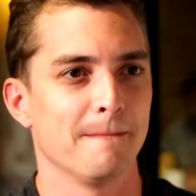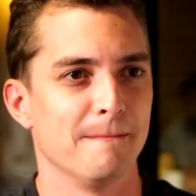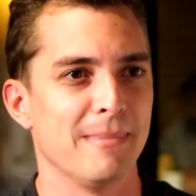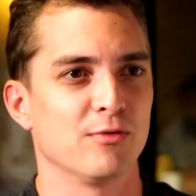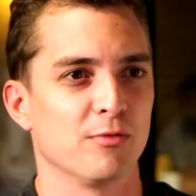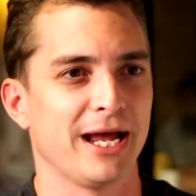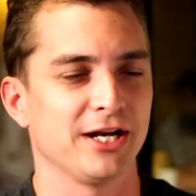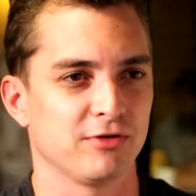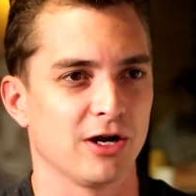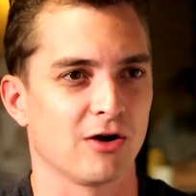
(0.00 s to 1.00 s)
men were
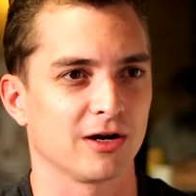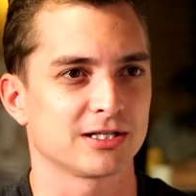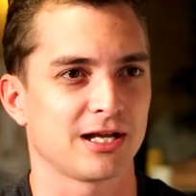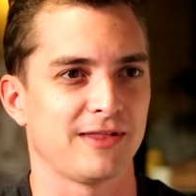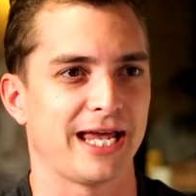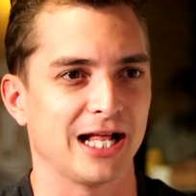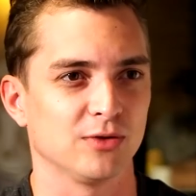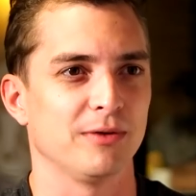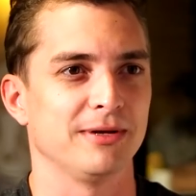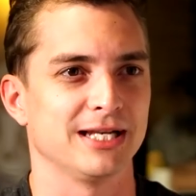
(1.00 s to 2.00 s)
patriarchs and they held
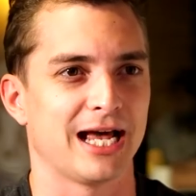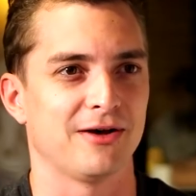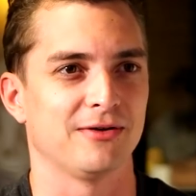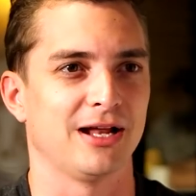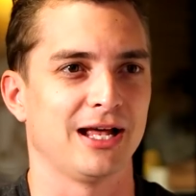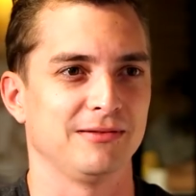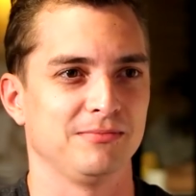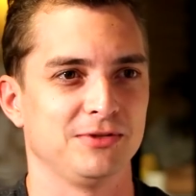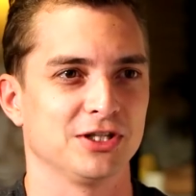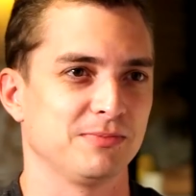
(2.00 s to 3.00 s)
women down and
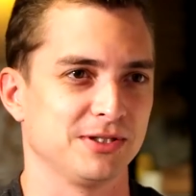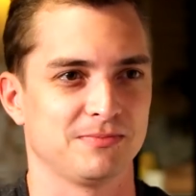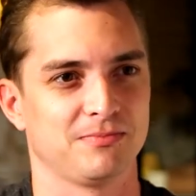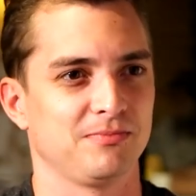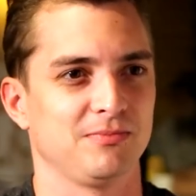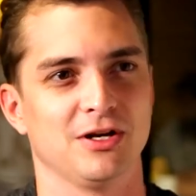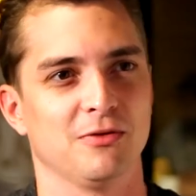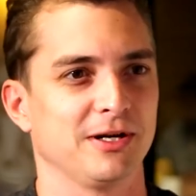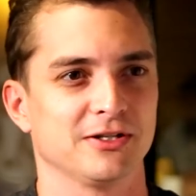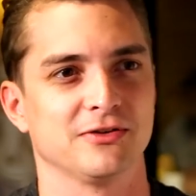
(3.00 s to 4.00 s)
just you know
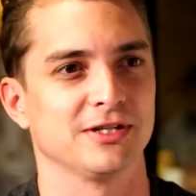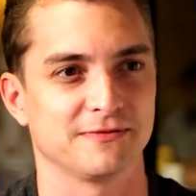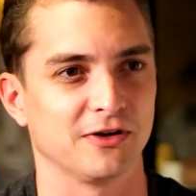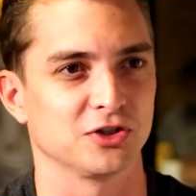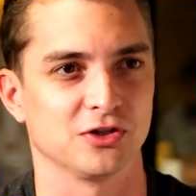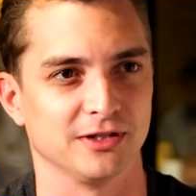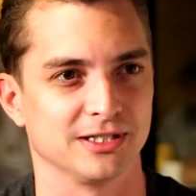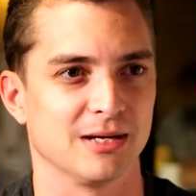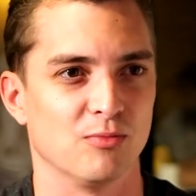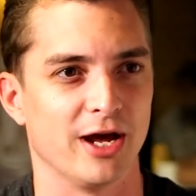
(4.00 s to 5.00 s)
because they're dysfunctional in
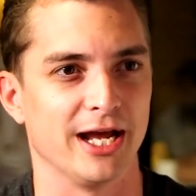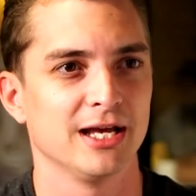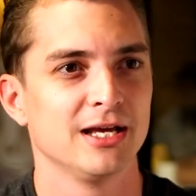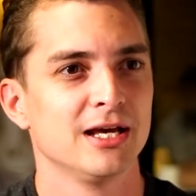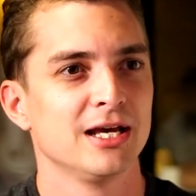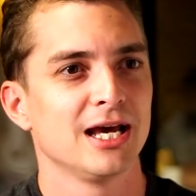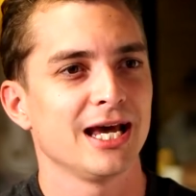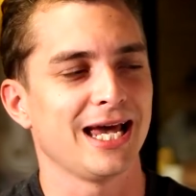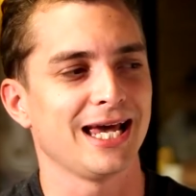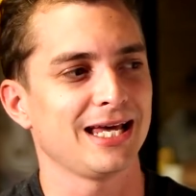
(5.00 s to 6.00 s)
some way.
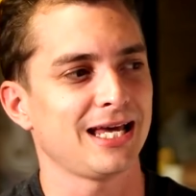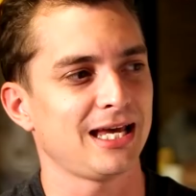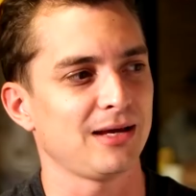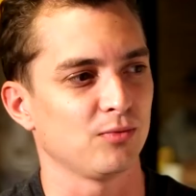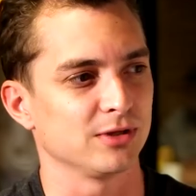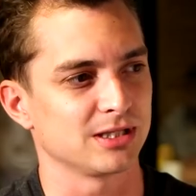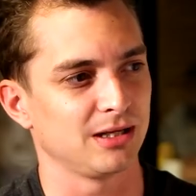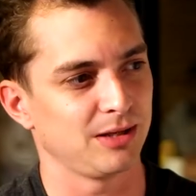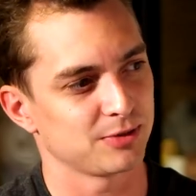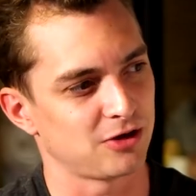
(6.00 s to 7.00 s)
Eh, it was
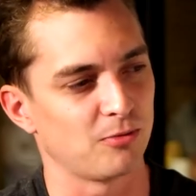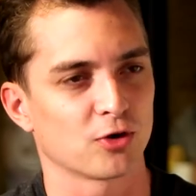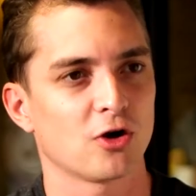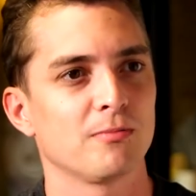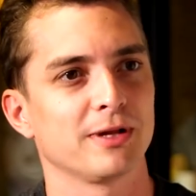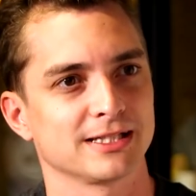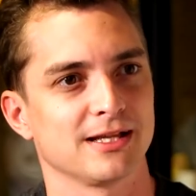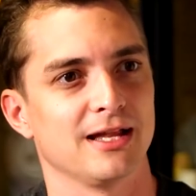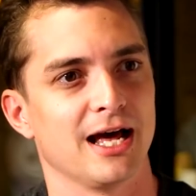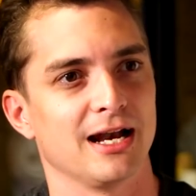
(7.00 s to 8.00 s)
it was a lot more complex
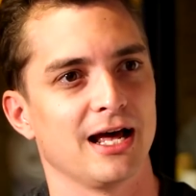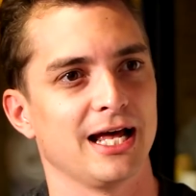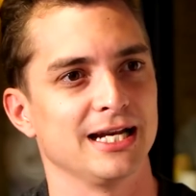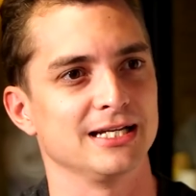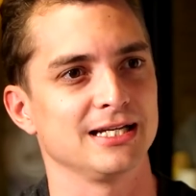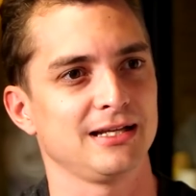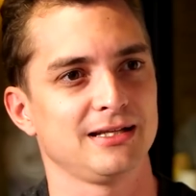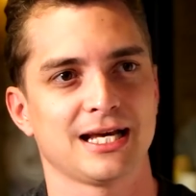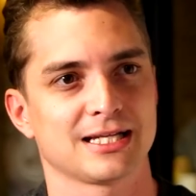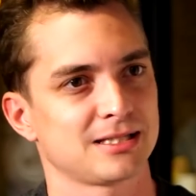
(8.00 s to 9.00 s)
than that, and
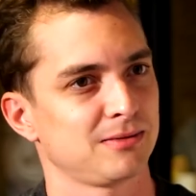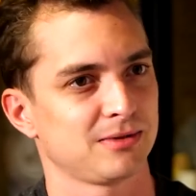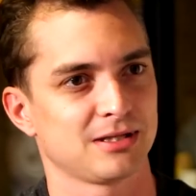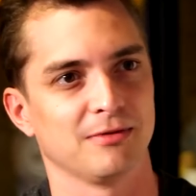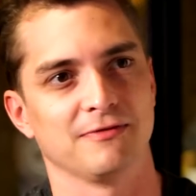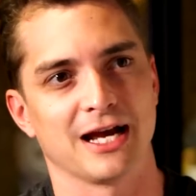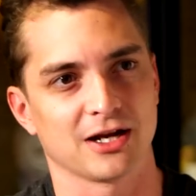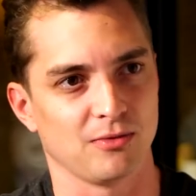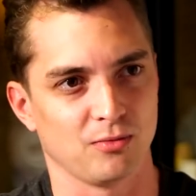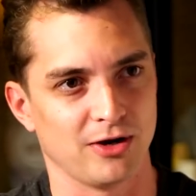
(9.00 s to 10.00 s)
yes, some of
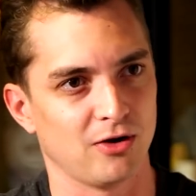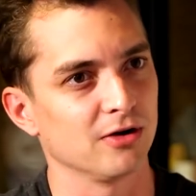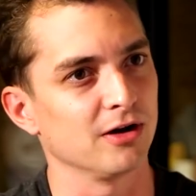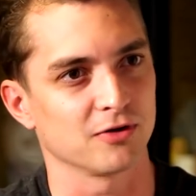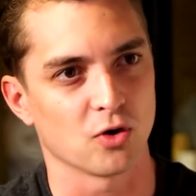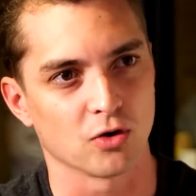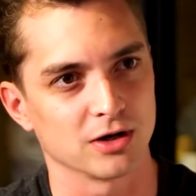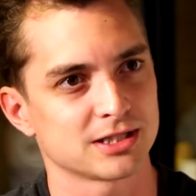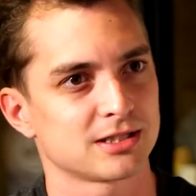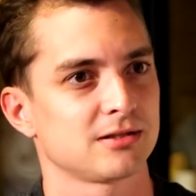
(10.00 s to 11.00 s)
that went on, of
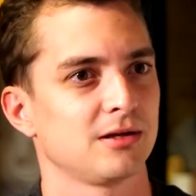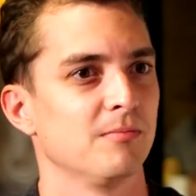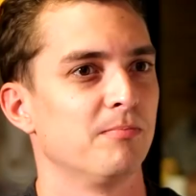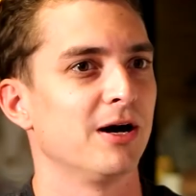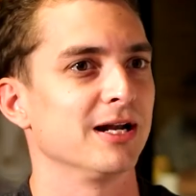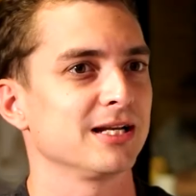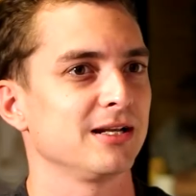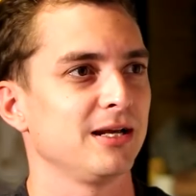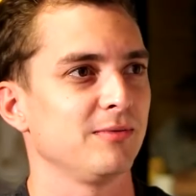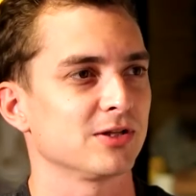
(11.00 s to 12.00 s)
course,
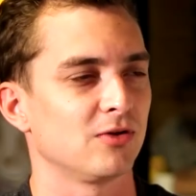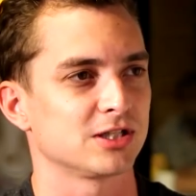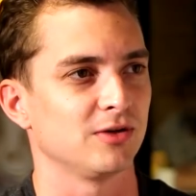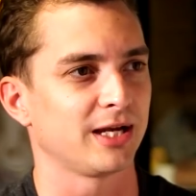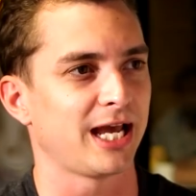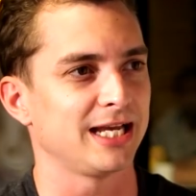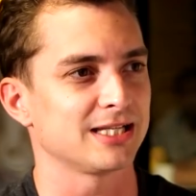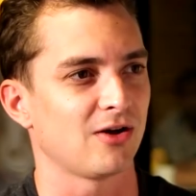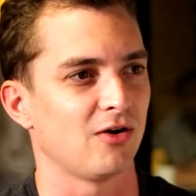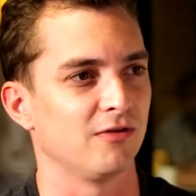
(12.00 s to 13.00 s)
but it was also a
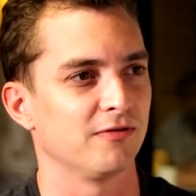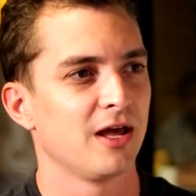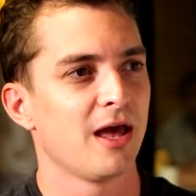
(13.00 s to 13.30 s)
case of